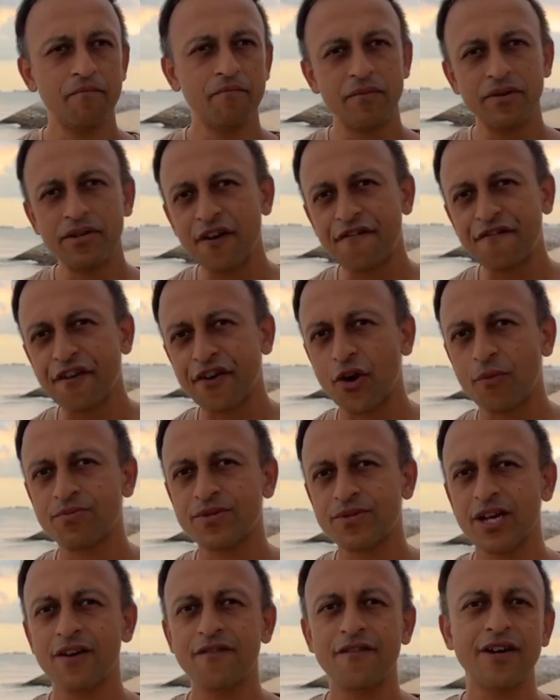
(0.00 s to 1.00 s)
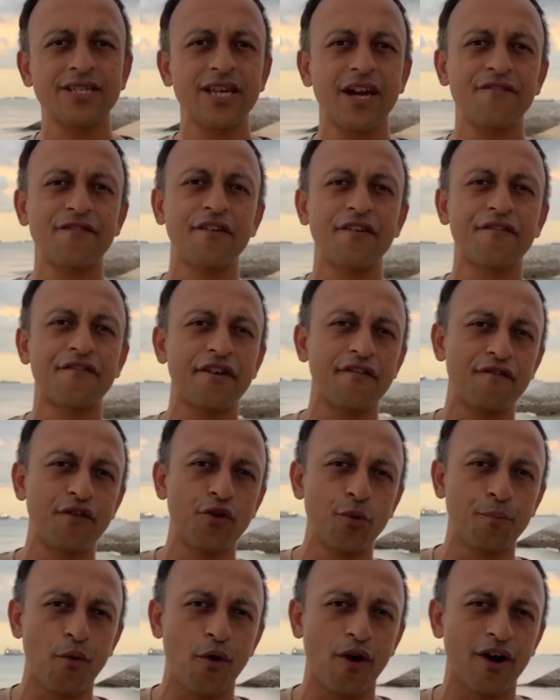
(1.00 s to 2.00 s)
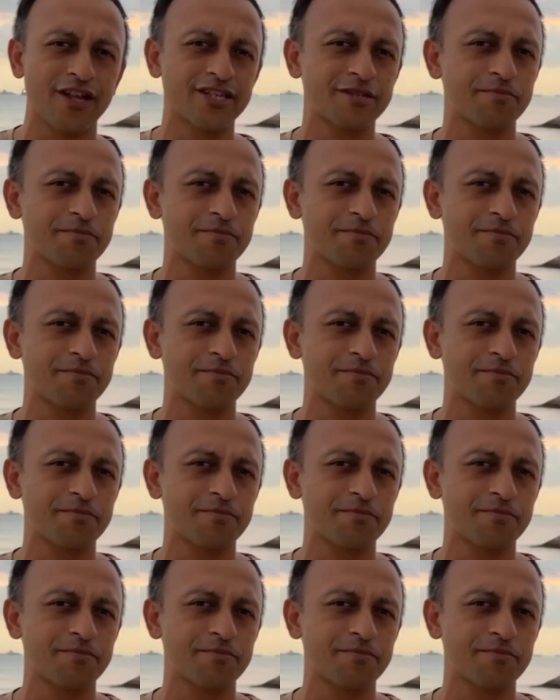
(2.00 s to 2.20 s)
Different observers have different viewpoints.